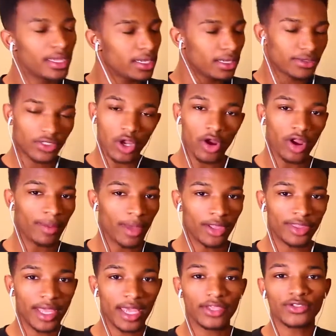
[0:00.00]
Sorry
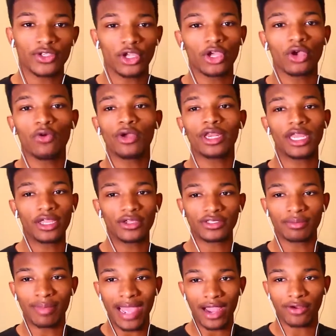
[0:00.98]
about that. So you're going to hear
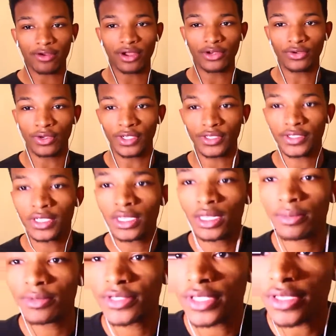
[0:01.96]
some background noise. Let
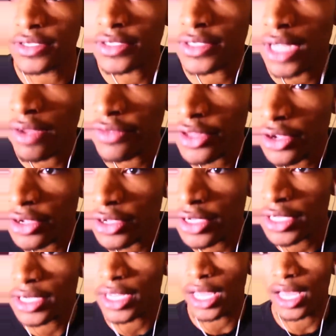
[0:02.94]
me see, is lavalier
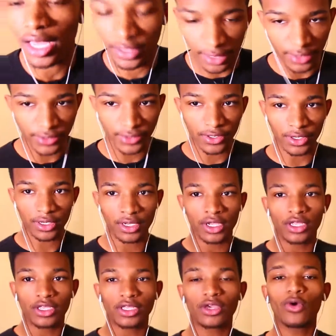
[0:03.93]
good? Yeah, I think it's good.
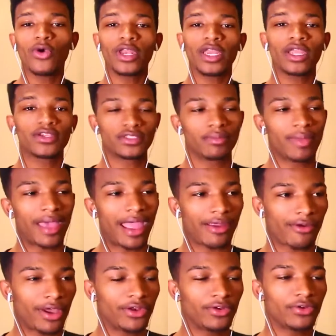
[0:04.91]
You're going to hear some
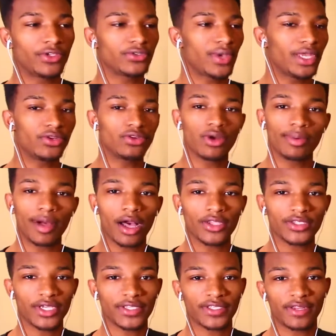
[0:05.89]
background noise, so I do
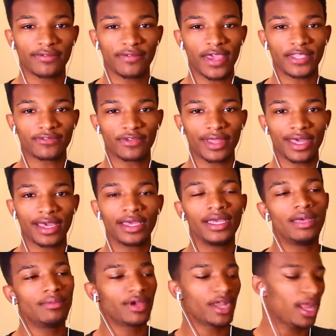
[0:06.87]
apologize in advance for that.
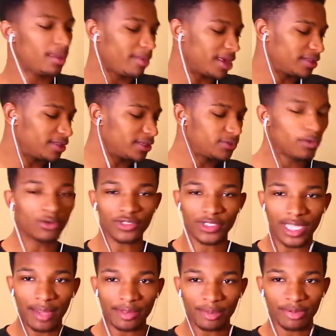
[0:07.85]
But hey man, this won't
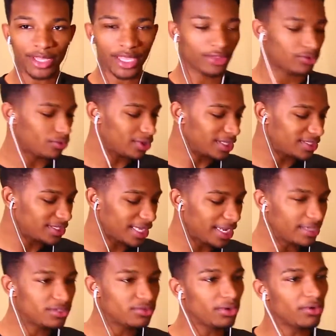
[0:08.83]
stop the playthrough. Let's get
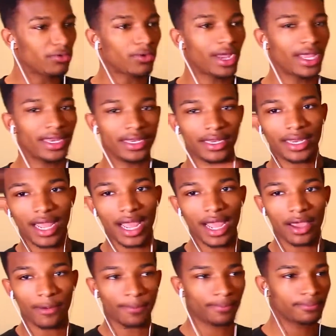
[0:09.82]
into it right
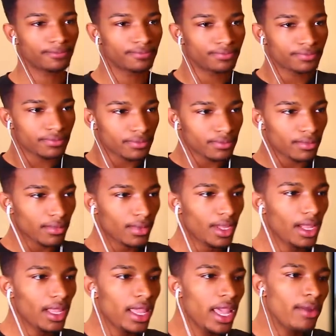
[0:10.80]
now.
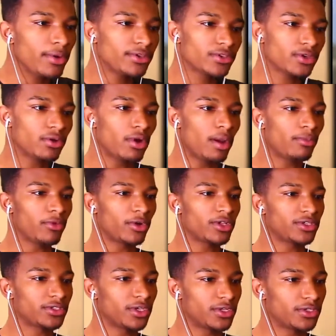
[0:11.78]
Anyway, so um, we're
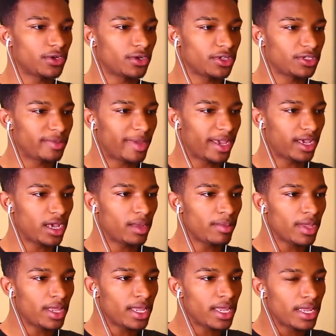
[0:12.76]
just gonna this back up.
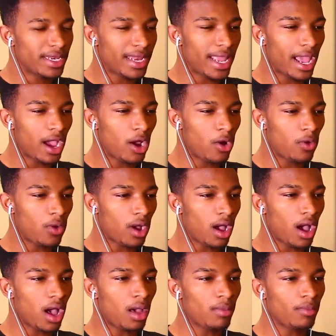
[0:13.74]
Now,
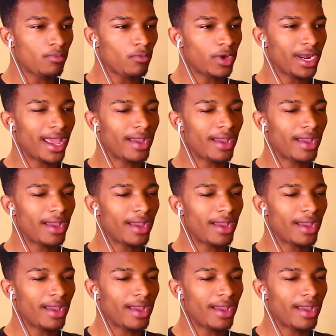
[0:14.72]
um, when I